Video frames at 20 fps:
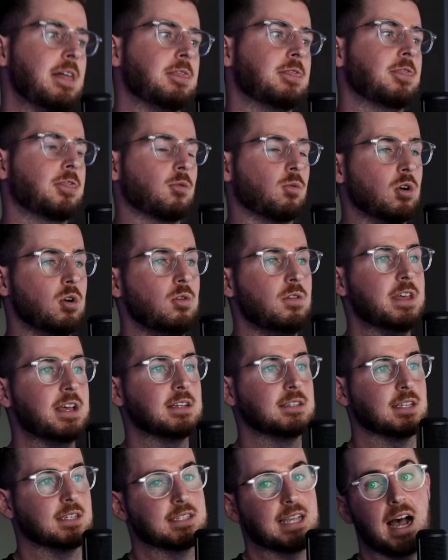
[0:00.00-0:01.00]
And through
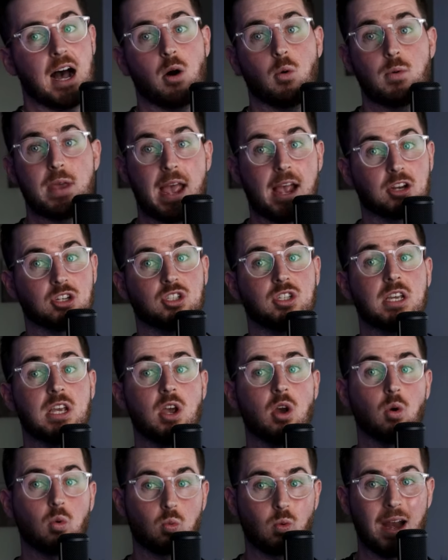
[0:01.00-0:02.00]
this is how we
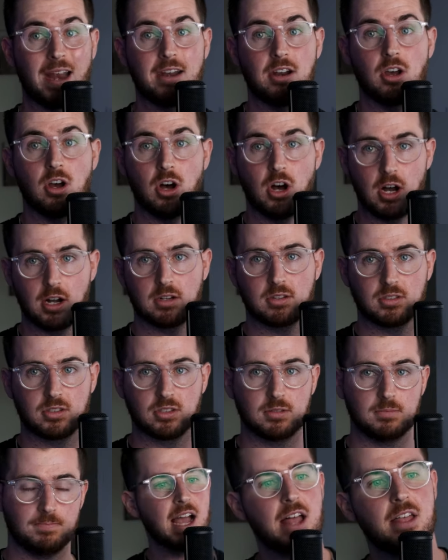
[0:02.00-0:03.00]
actually write
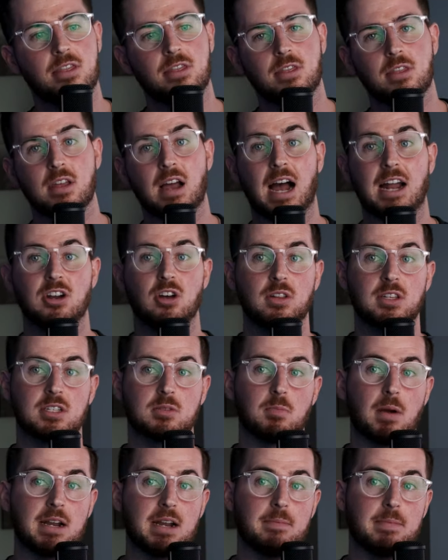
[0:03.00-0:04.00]
hooks. And I know
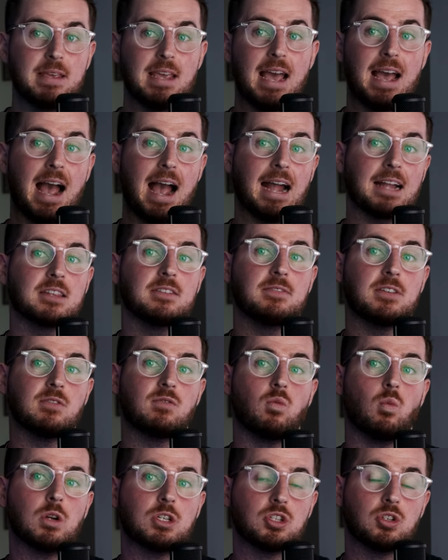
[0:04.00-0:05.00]
this might not be actively
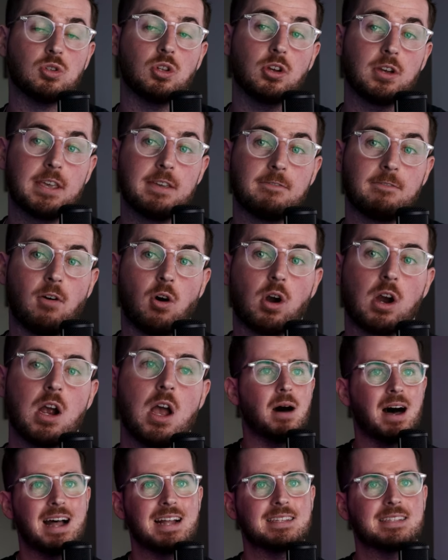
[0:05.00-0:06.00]
what you're looking for,
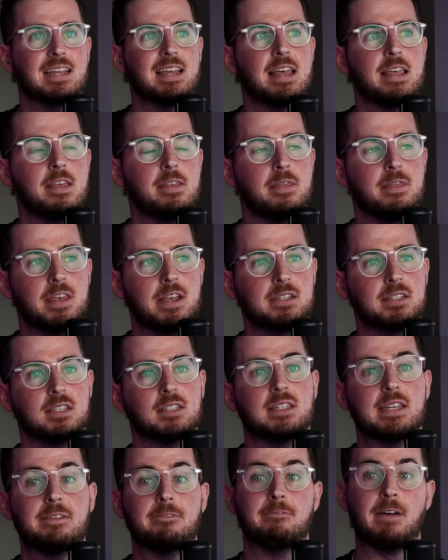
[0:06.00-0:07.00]
but this
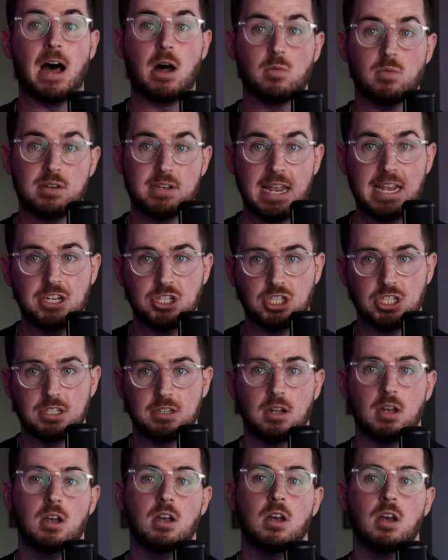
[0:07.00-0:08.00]
is the
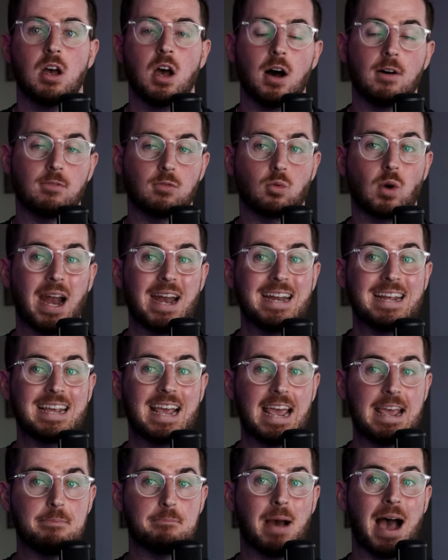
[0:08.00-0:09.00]
foundation of
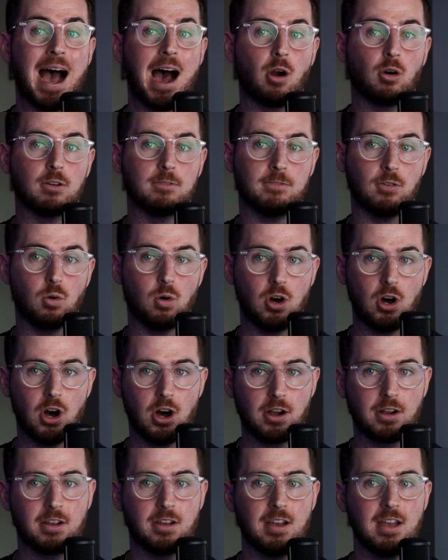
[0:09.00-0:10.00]
writing a powerful
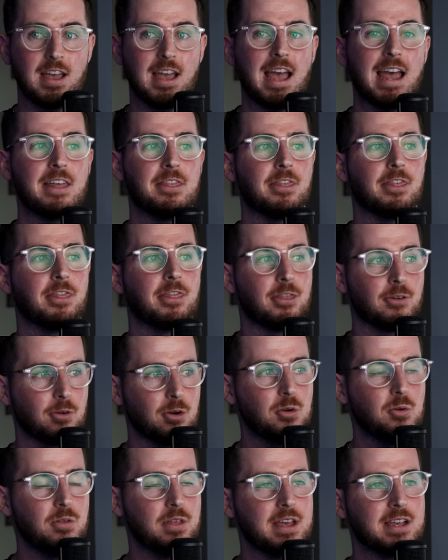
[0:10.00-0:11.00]
hook. And
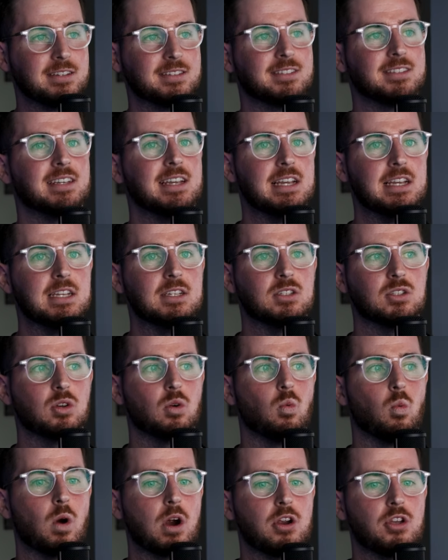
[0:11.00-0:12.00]
through this is
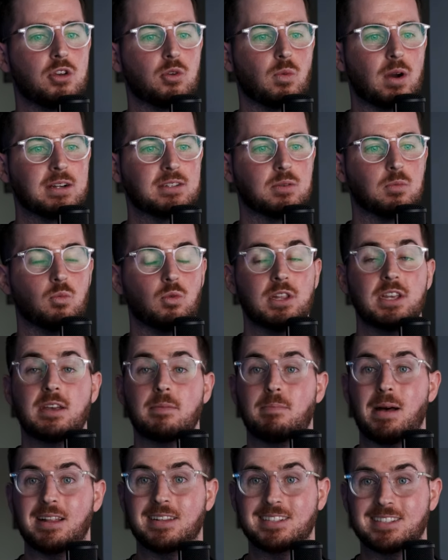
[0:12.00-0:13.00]
where you can write some really
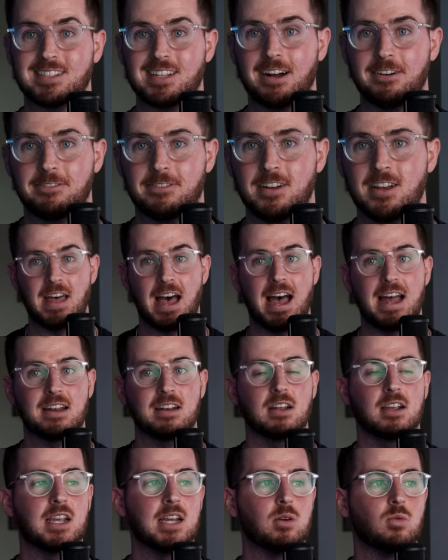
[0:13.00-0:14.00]
compelling stuff
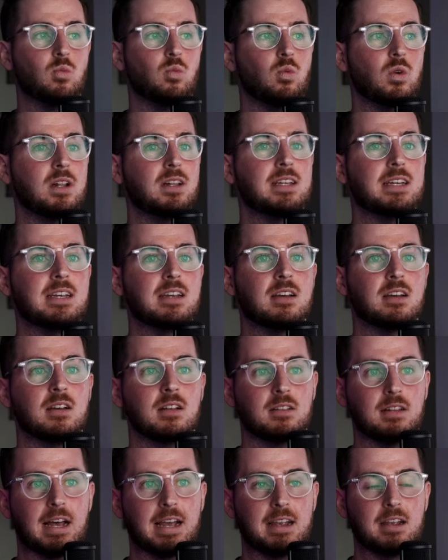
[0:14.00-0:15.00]
that can really
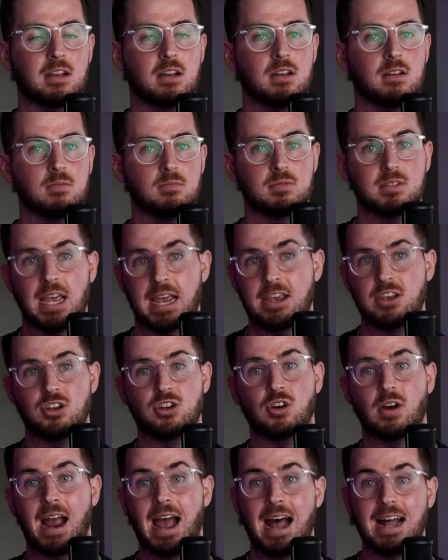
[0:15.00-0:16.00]
like
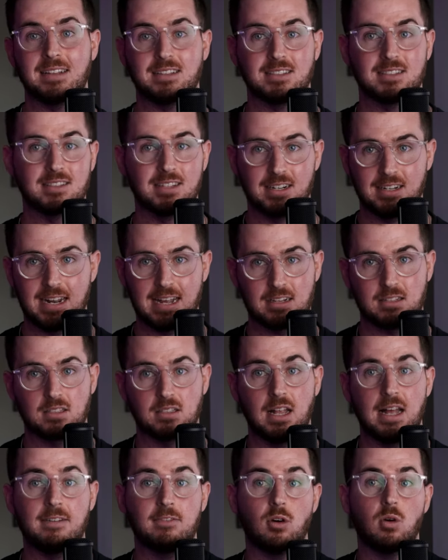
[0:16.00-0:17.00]
take your ads to the
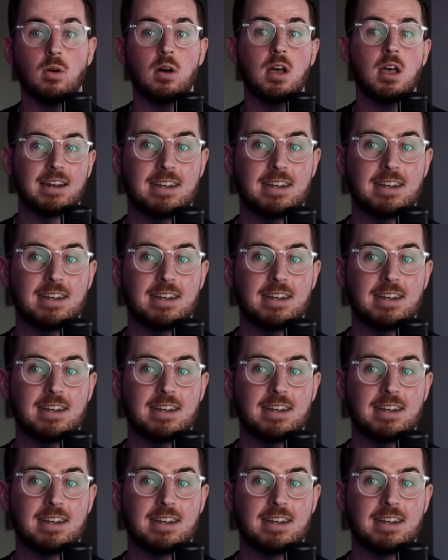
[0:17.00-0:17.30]
next level.